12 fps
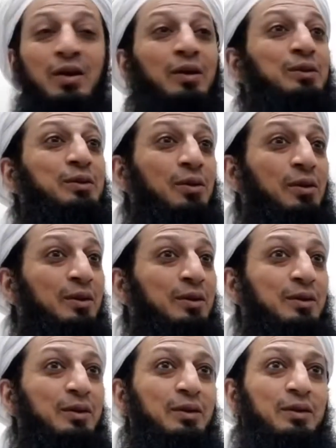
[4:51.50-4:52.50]

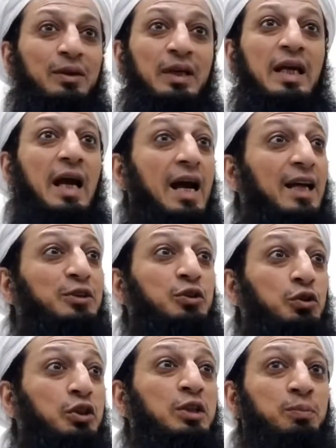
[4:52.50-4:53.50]
So he has
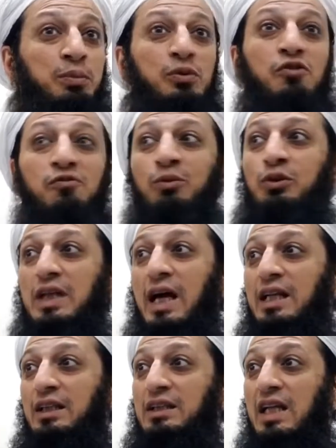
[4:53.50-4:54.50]
to disprove Musa
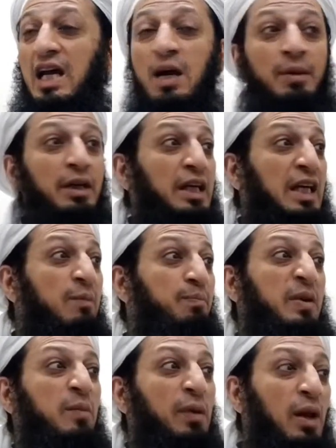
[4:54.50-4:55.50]
alayhi salam and keep
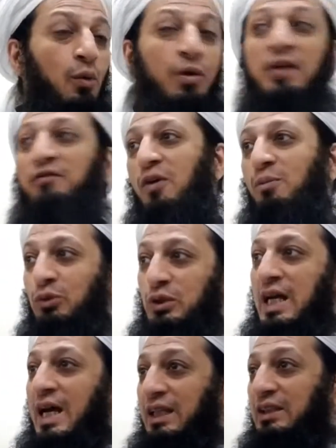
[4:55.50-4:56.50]
people away from
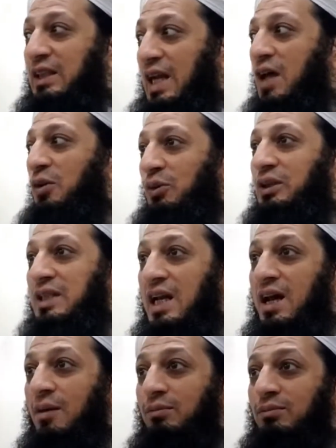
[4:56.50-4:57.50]
Musa alayhi
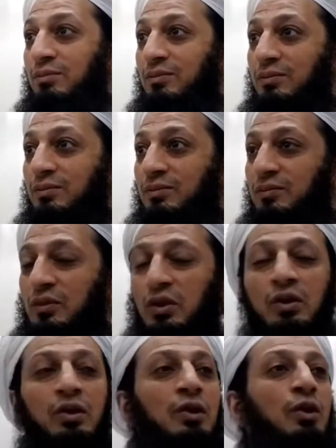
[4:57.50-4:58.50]
salam.
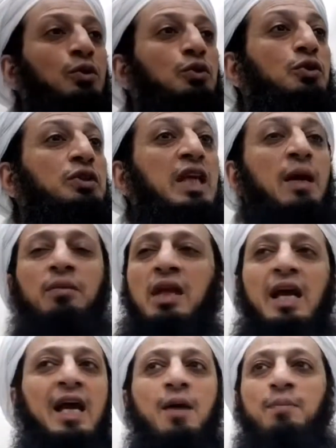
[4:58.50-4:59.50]
So same
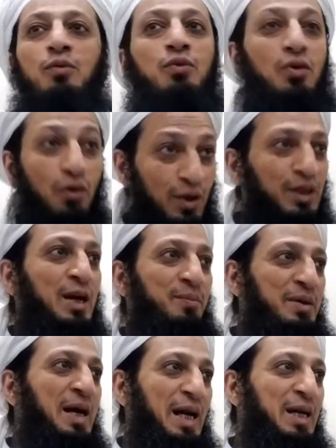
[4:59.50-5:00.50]
thing happened with all the
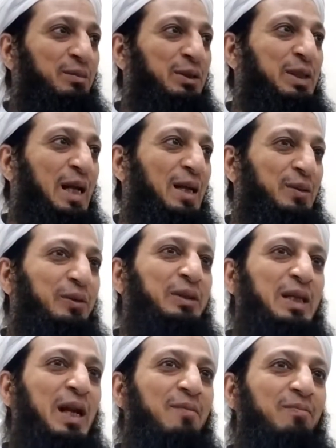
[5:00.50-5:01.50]
Anbiya alayhi
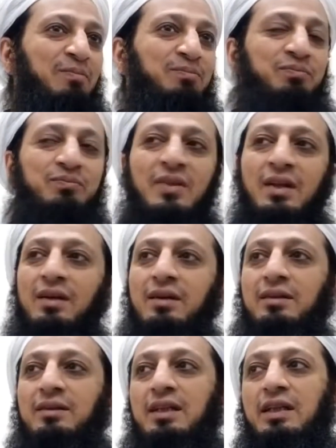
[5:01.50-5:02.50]
salam.
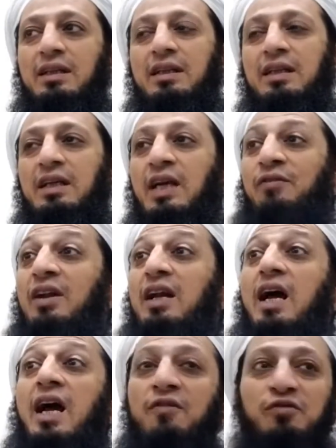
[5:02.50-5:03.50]
Even
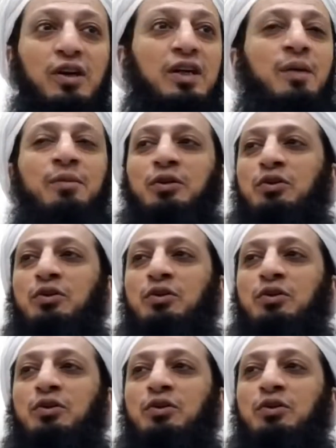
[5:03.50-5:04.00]
after coming